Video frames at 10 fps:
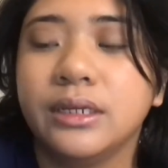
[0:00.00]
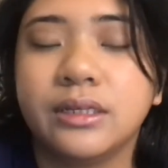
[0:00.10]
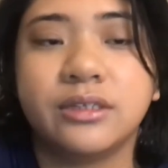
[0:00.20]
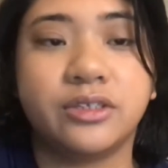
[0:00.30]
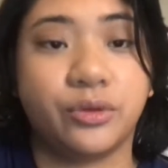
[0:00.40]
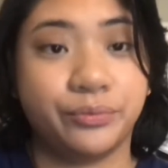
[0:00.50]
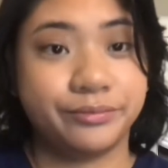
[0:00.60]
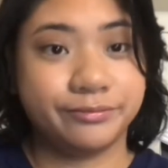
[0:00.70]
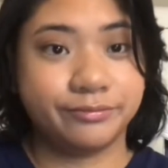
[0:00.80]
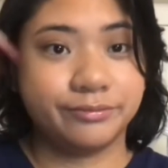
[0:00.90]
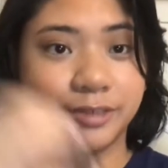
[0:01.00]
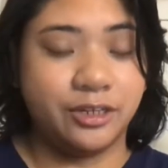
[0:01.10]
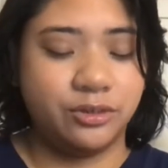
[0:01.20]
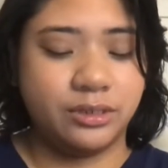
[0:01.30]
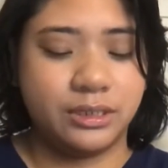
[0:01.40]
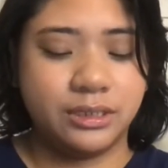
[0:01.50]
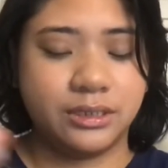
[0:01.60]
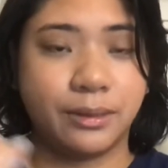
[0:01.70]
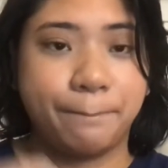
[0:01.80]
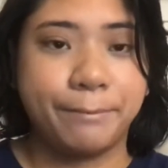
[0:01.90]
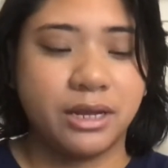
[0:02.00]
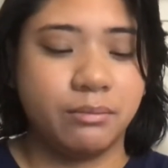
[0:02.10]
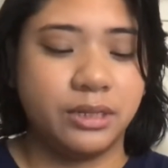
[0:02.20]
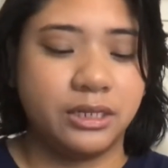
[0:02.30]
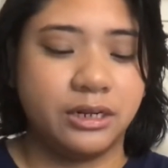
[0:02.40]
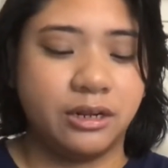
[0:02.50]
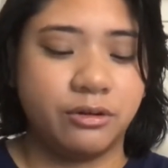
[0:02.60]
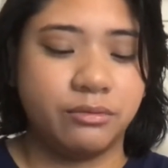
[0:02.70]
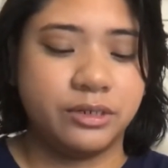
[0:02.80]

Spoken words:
So I use this, blend it out with